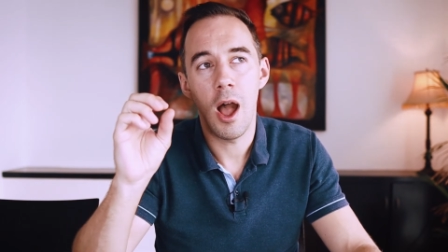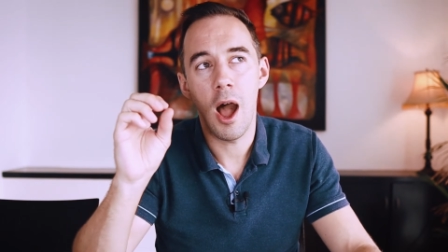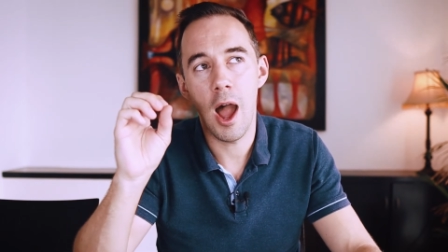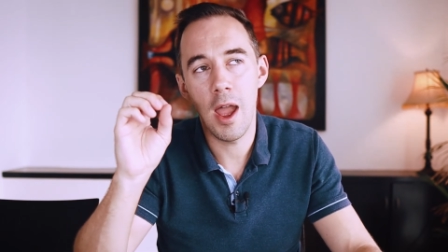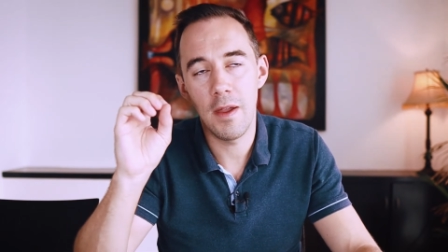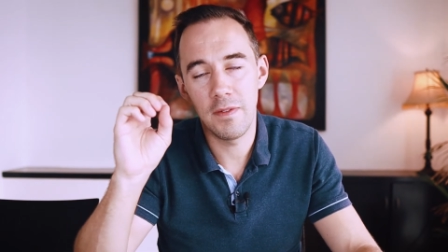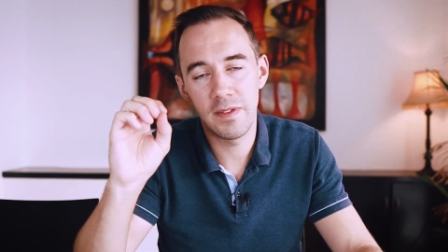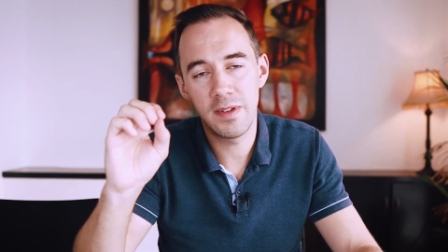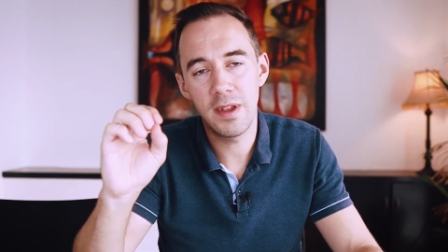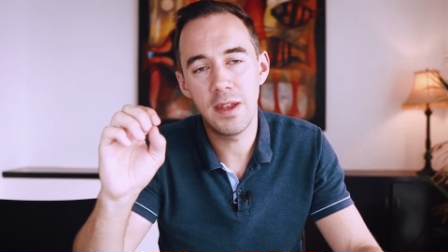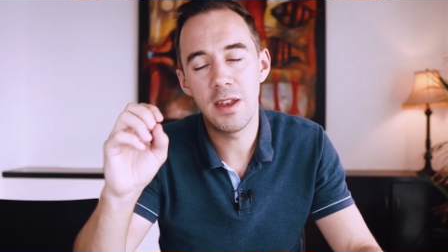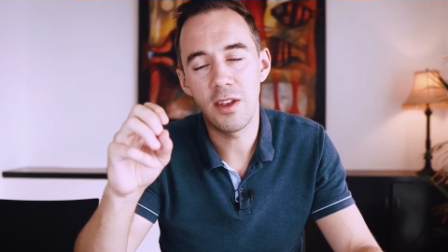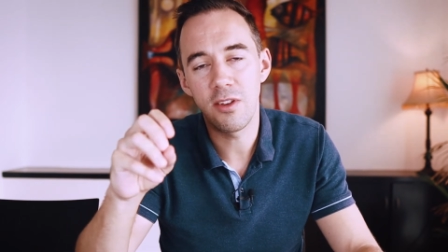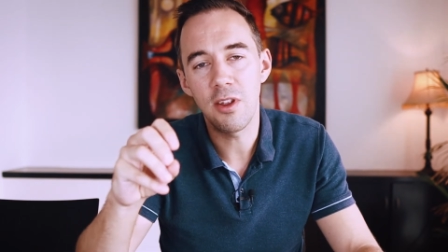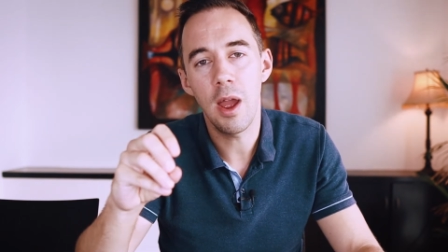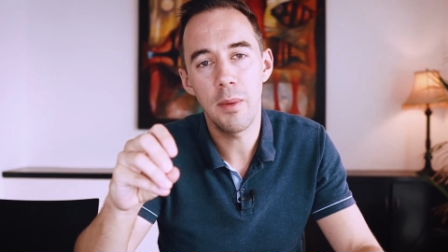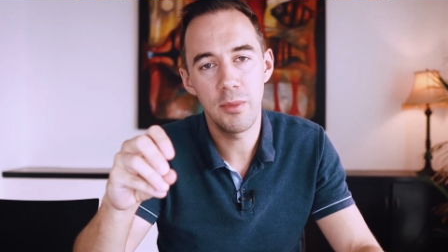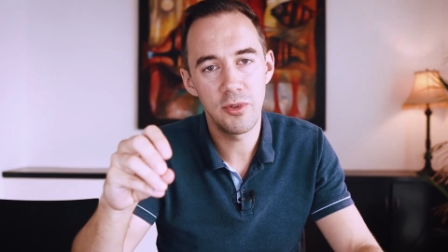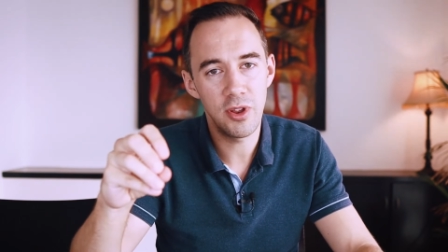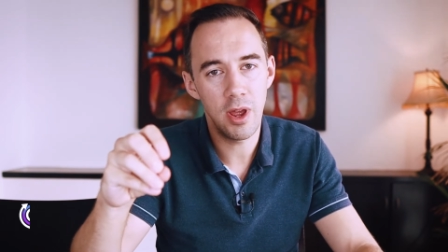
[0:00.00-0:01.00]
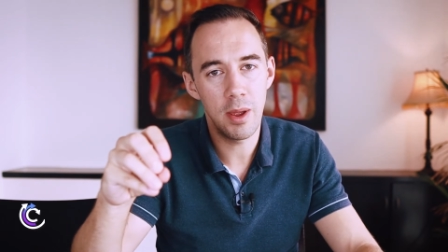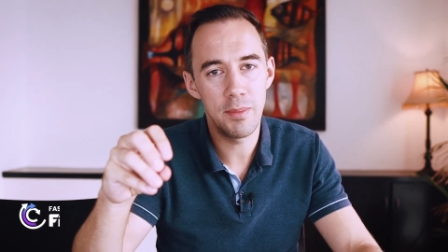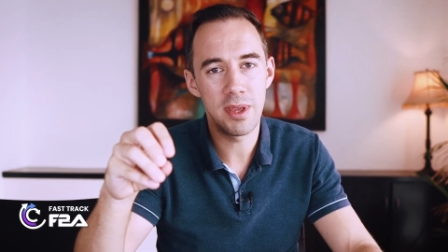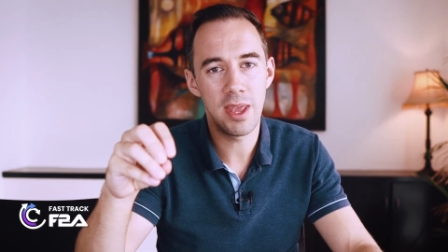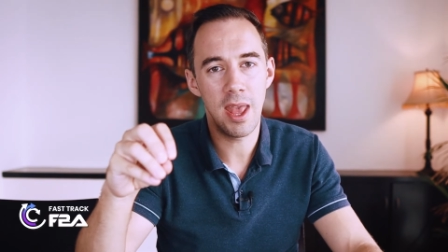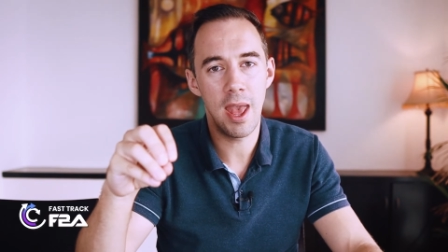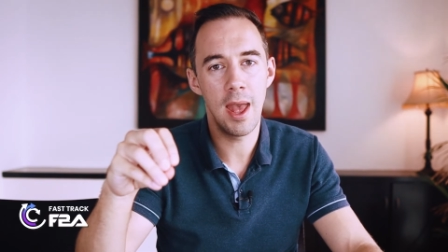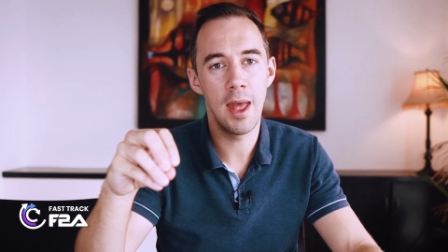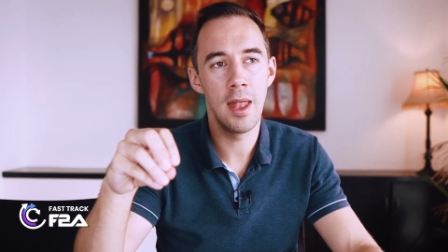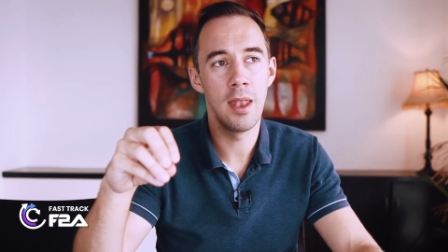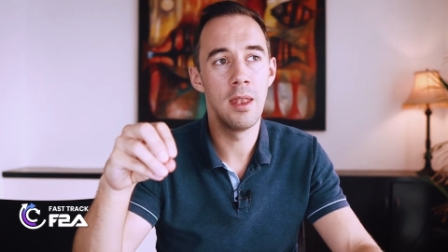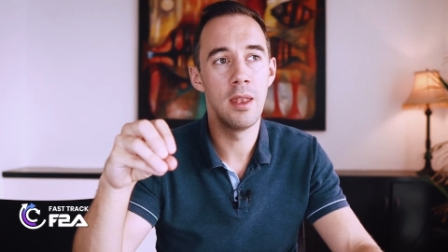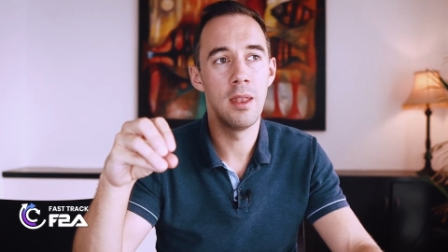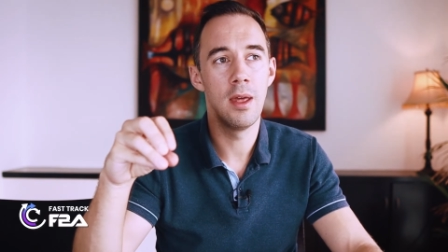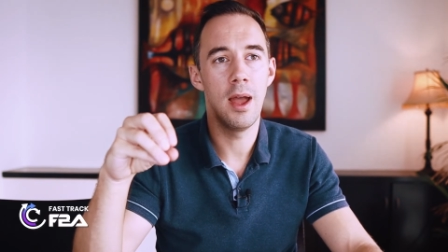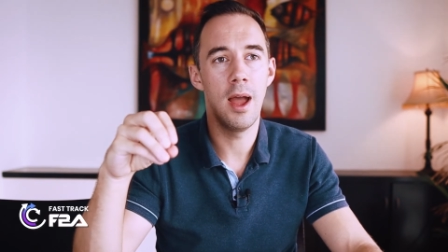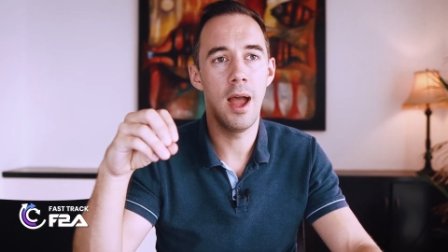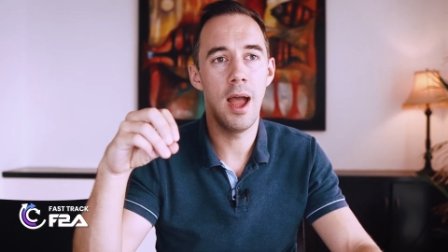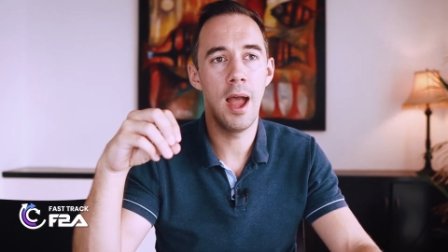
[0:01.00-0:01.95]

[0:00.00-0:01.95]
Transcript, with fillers: I've seen it time and time again,